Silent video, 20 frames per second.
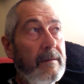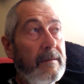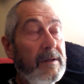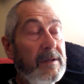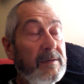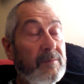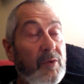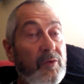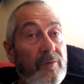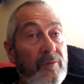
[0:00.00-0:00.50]

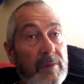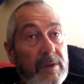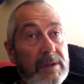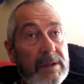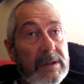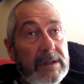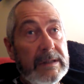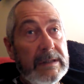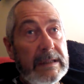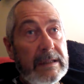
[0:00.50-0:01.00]
This movement
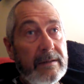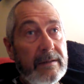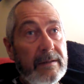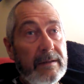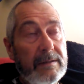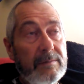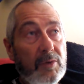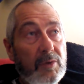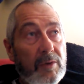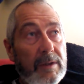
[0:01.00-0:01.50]
to seeing
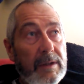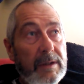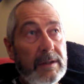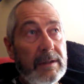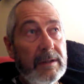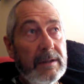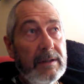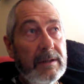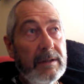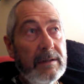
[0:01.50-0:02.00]
things more
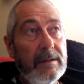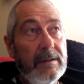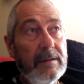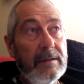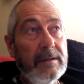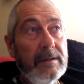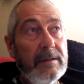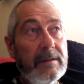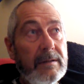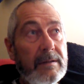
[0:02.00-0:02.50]
clearly
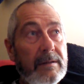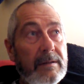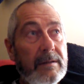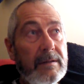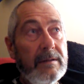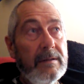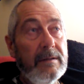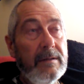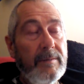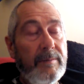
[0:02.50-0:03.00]

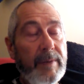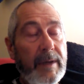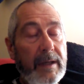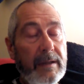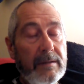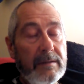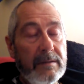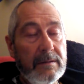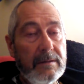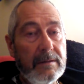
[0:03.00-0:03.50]

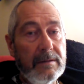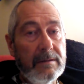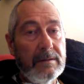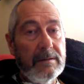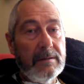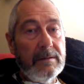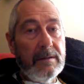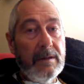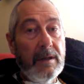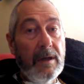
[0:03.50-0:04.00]
depends
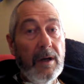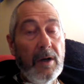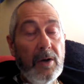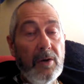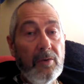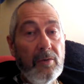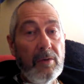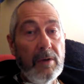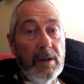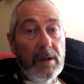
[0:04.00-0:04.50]

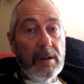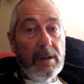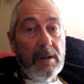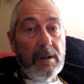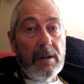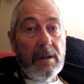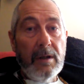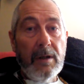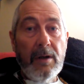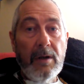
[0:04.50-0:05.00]
wholly
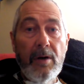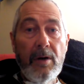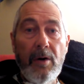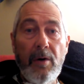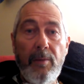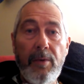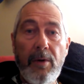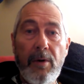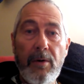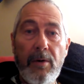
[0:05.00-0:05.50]

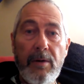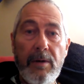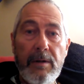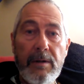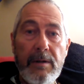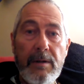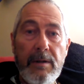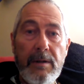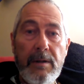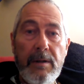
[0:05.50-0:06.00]
upon
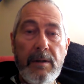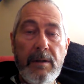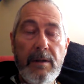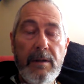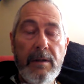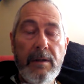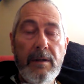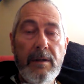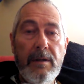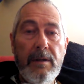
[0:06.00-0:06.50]

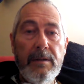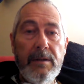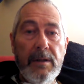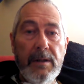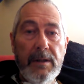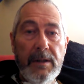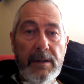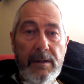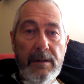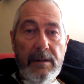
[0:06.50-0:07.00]
the
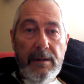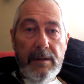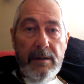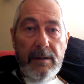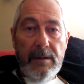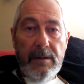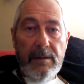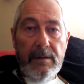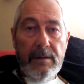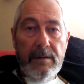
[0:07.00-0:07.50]

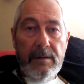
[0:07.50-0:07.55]
leading